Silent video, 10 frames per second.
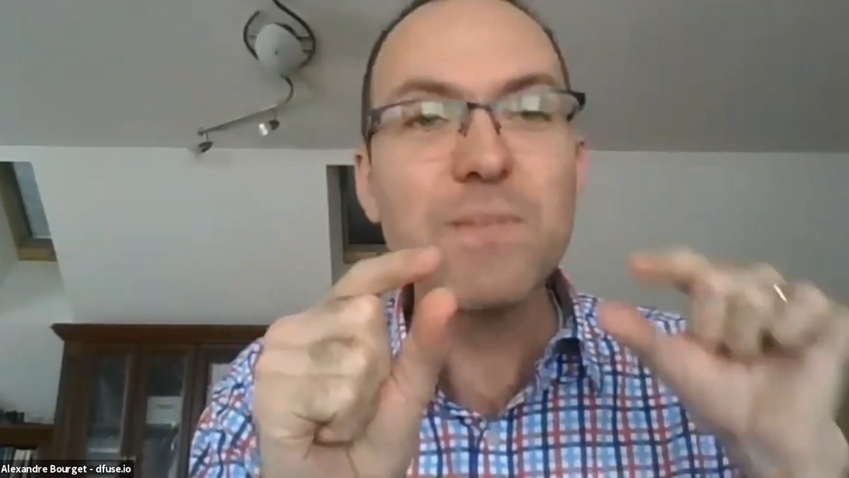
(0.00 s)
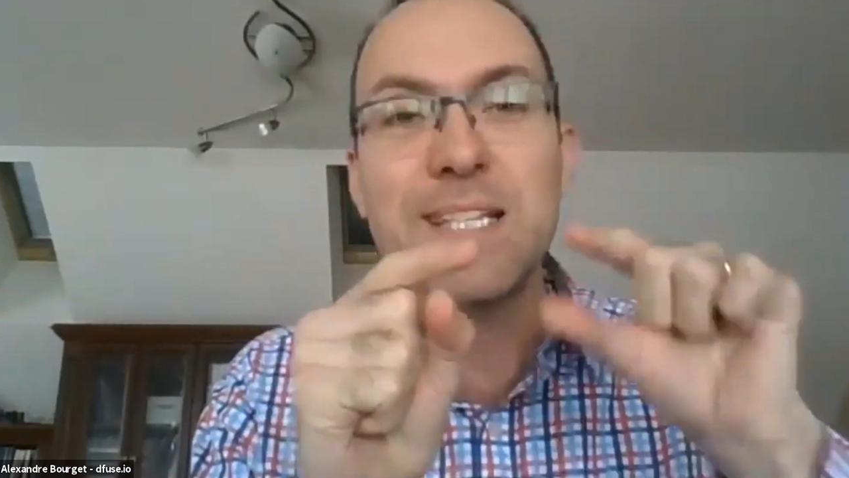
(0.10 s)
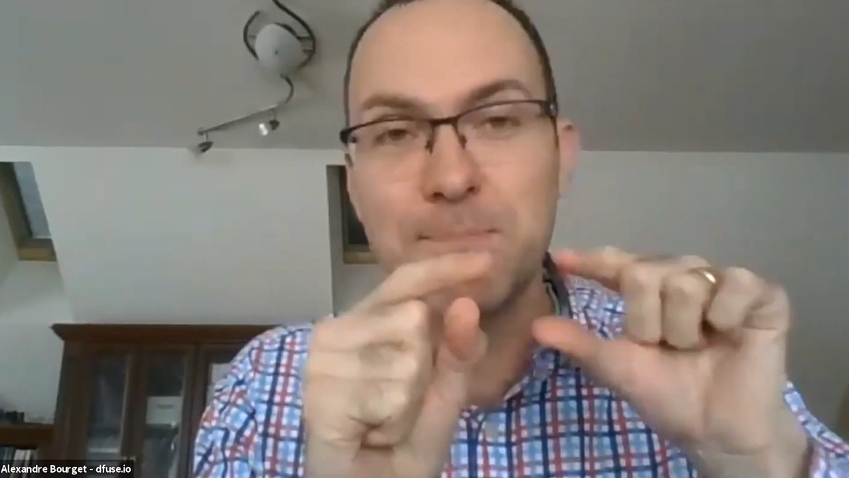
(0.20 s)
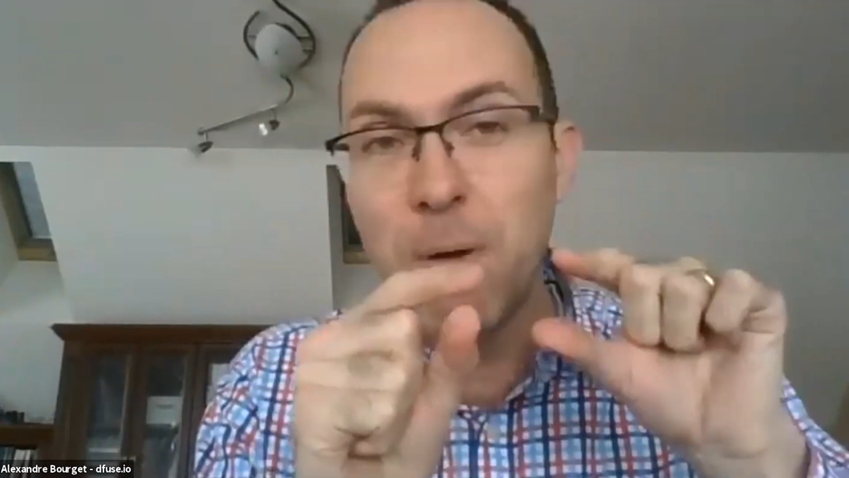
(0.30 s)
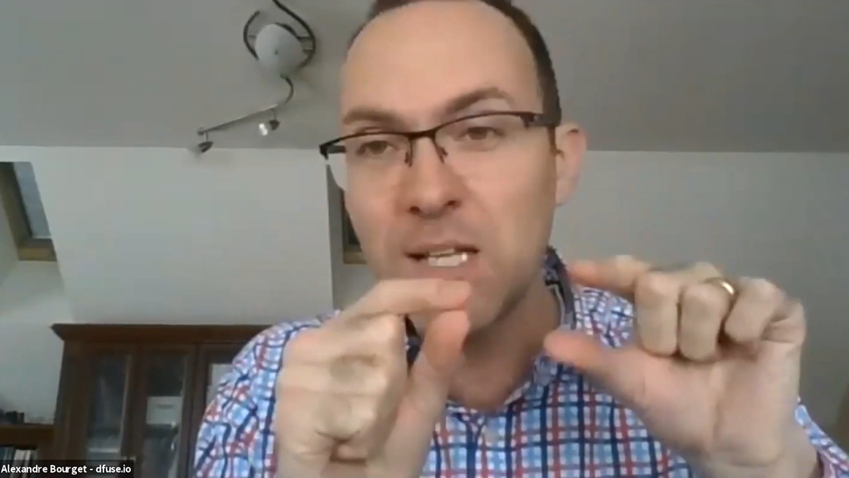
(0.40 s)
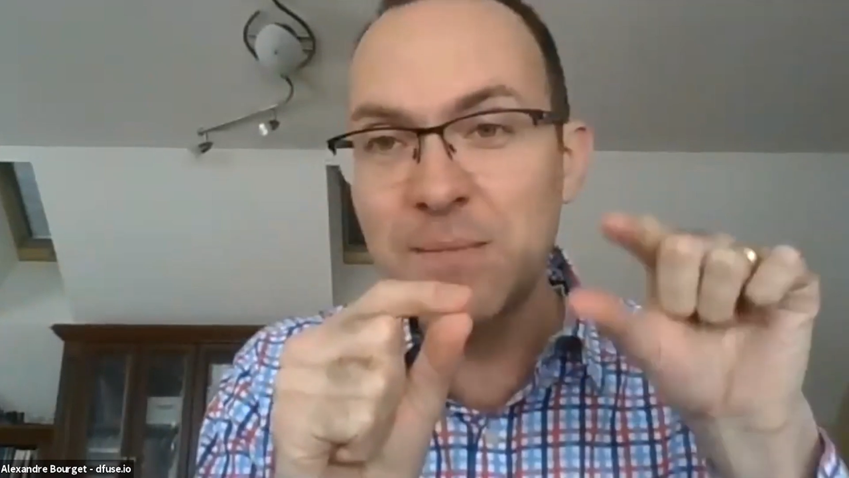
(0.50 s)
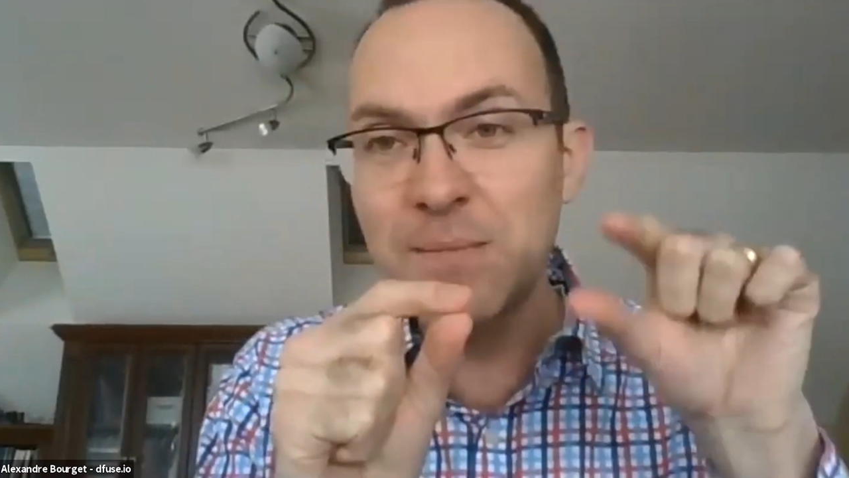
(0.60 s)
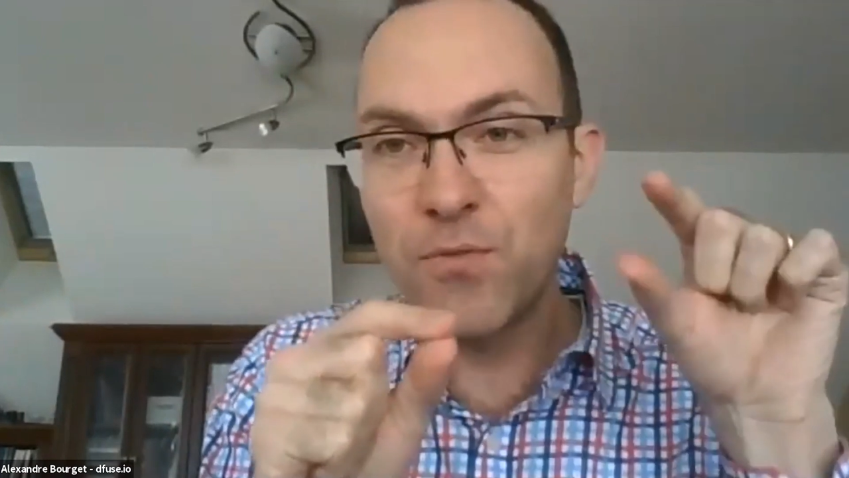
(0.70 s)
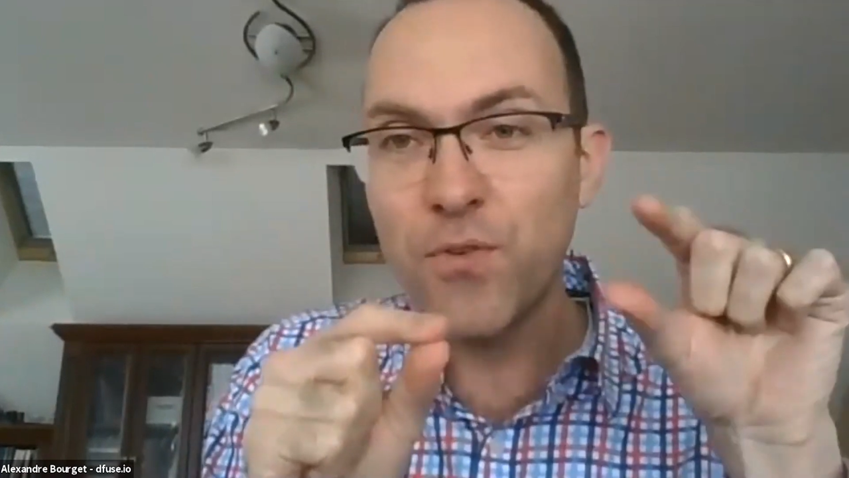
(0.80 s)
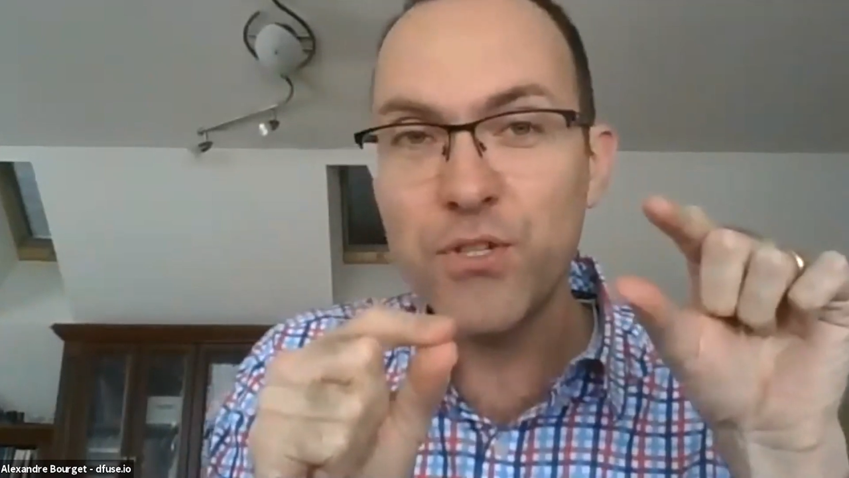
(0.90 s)
it's
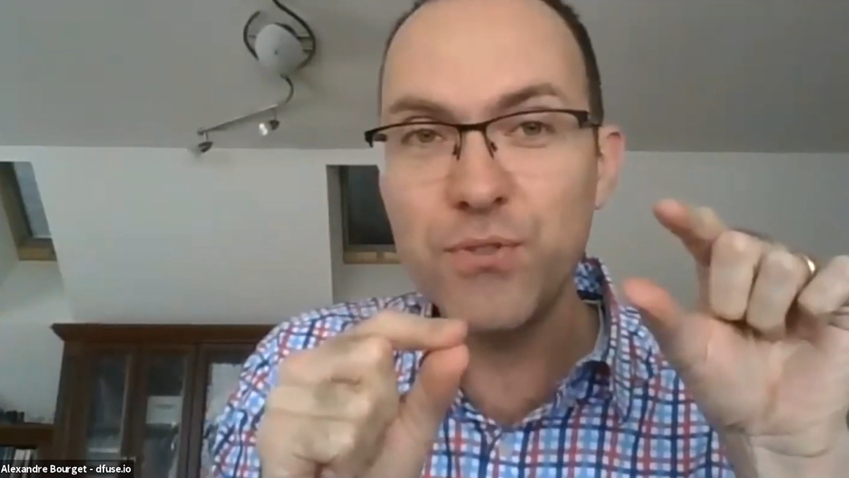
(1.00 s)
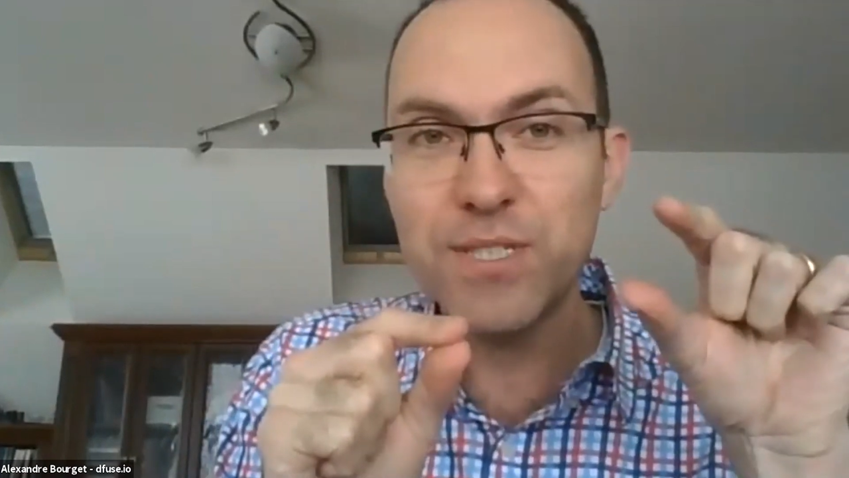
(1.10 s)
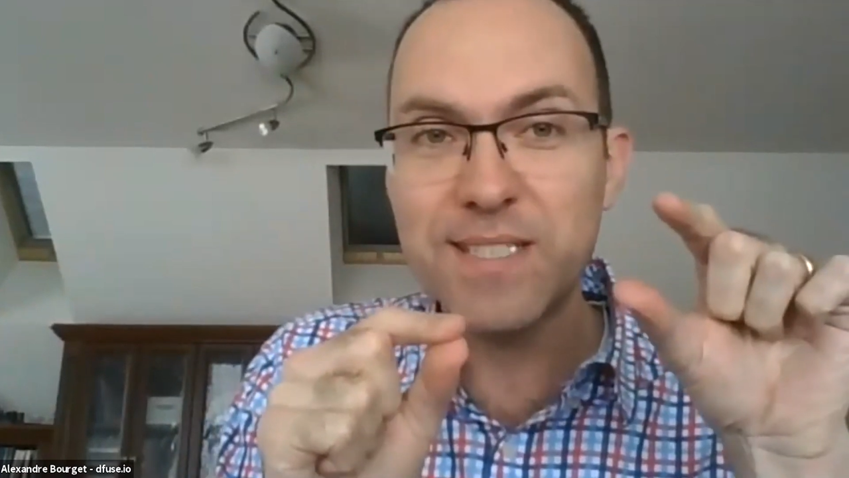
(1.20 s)
possible for you to